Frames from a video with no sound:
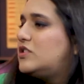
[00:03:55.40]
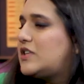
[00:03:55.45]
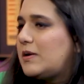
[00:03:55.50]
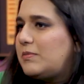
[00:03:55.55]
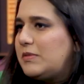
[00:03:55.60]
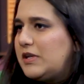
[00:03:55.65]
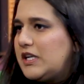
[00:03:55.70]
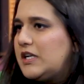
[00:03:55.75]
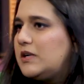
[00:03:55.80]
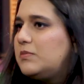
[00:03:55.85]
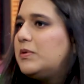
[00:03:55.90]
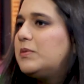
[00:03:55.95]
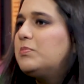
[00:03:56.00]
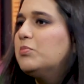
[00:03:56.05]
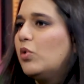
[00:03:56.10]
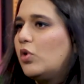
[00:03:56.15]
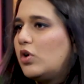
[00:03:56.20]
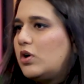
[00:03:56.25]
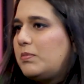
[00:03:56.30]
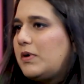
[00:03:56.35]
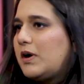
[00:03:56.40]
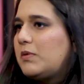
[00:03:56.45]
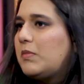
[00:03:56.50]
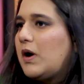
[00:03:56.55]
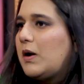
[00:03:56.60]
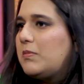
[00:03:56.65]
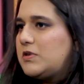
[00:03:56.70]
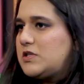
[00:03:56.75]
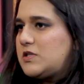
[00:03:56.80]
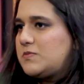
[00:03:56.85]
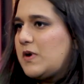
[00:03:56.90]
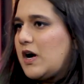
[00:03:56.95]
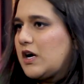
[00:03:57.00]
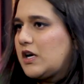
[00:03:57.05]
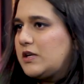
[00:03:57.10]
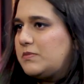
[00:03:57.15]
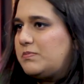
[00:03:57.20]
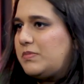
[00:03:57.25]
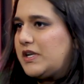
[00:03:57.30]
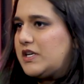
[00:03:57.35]
tell me a little bit more about Mama's
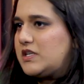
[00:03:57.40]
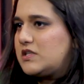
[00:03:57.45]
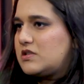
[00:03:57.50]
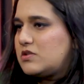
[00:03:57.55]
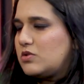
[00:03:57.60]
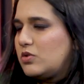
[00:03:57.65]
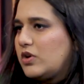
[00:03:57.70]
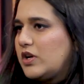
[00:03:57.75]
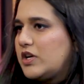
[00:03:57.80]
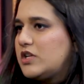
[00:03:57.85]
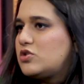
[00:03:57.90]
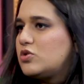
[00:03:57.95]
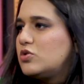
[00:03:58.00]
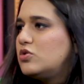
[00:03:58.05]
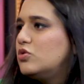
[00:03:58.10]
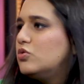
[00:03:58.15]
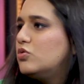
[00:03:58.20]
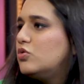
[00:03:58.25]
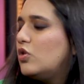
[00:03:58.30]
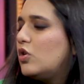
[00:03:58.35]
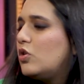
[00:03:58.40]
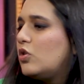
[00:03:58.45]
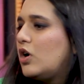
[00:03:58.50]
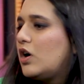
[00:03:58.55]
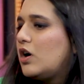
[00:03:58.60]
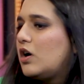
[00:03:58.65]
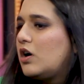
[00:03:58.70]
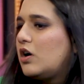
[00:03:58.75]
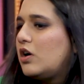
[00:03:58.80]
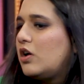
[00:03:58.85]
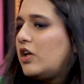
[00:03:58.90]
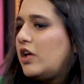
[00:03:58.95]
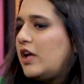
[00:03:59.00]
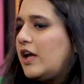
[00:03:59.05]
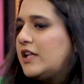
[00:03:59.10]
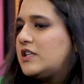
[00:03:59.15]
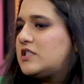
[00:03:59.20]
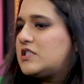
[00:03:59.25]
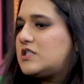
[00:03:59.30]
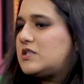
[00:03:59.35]
Marketplace. Okay, so you,
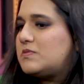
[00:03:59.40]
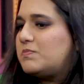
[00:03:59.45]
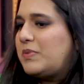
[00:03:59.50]
it's